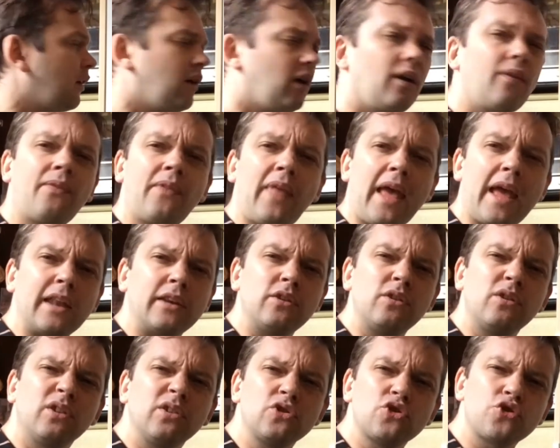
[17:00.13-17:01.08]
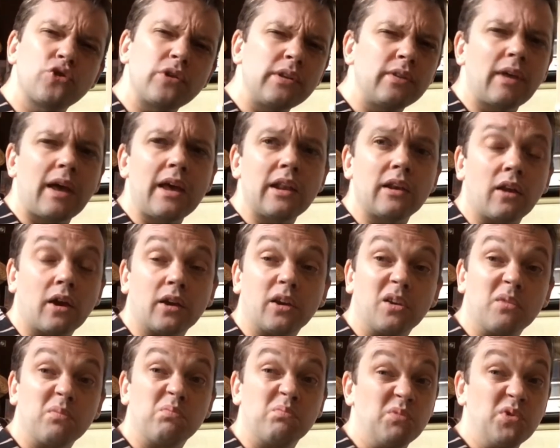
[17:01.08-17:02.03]
And then you can treat that like
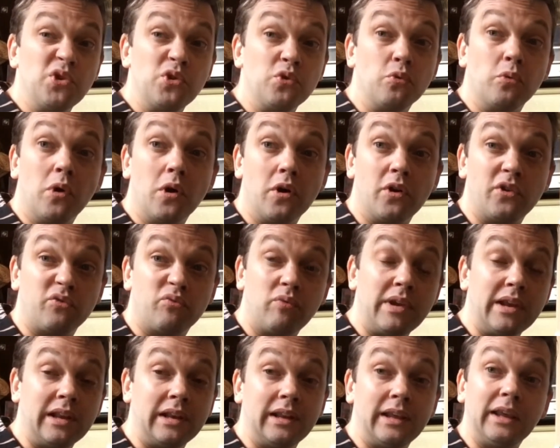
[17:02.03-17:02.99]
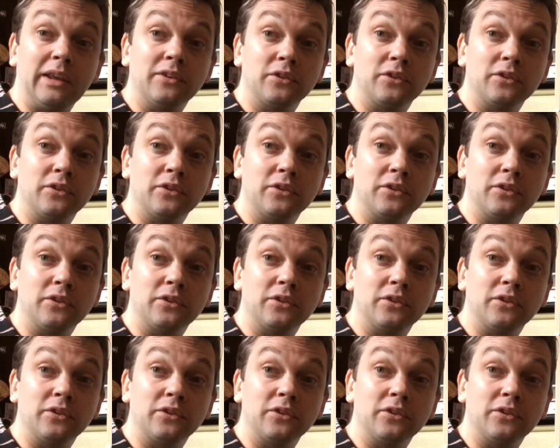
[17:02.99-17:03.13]
a new word, really.